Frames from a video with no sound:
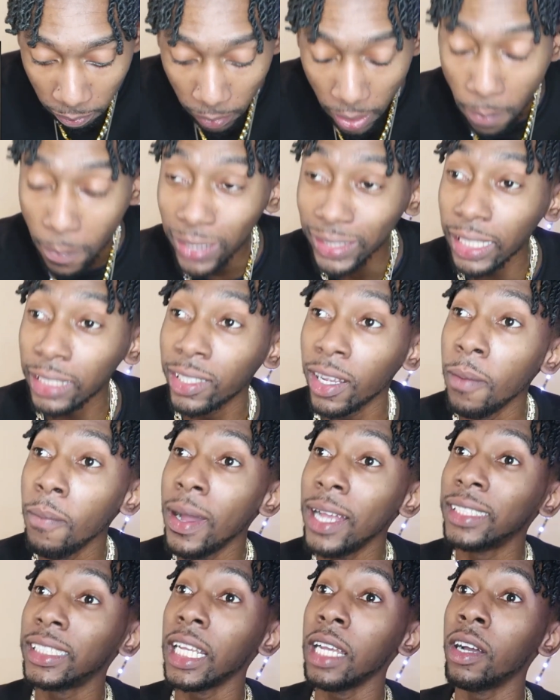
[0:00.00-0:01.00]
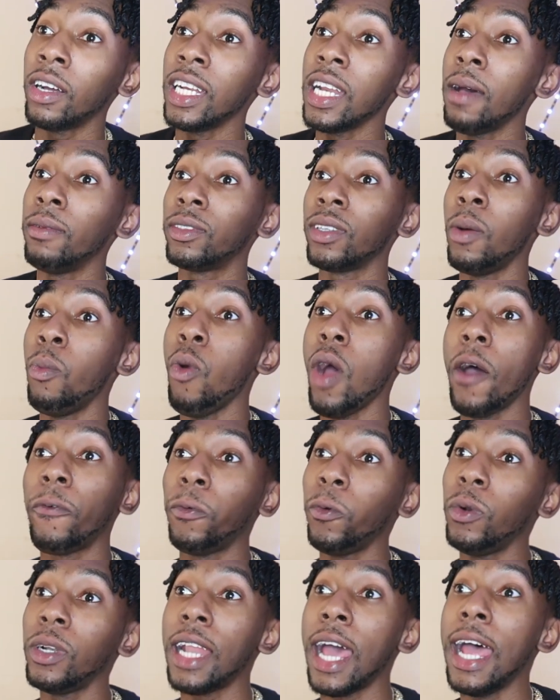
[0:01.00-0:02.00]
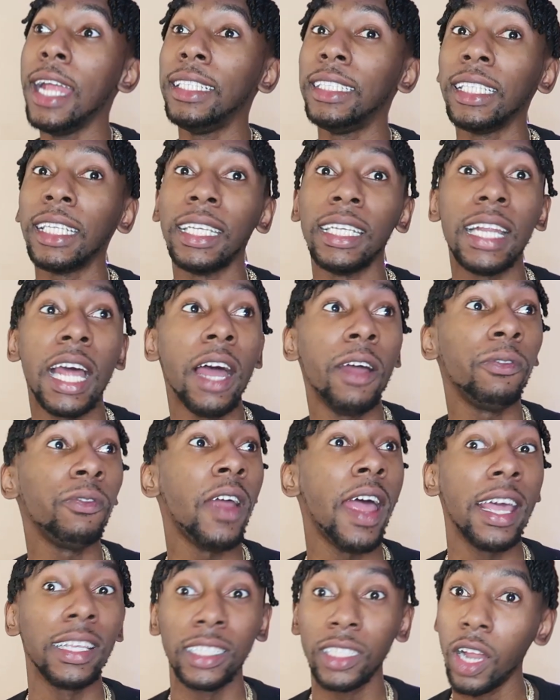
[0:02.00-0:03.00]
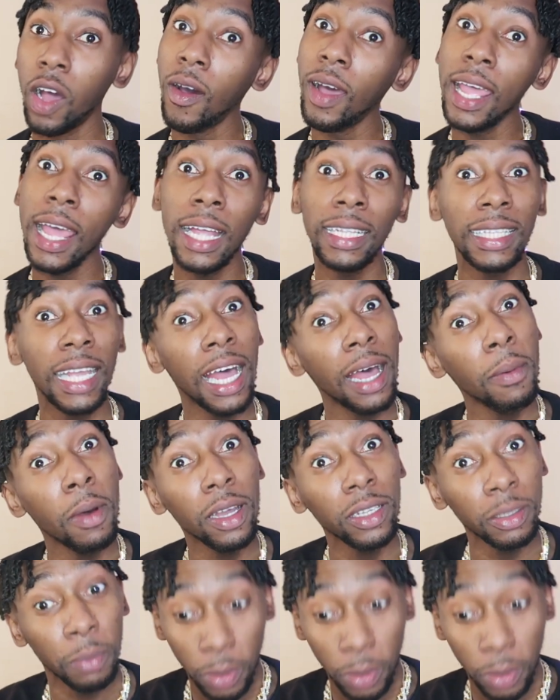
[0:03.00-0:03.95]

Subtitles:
Remember say some man say when you have some boy food like chicken and fries, you know what you talk about?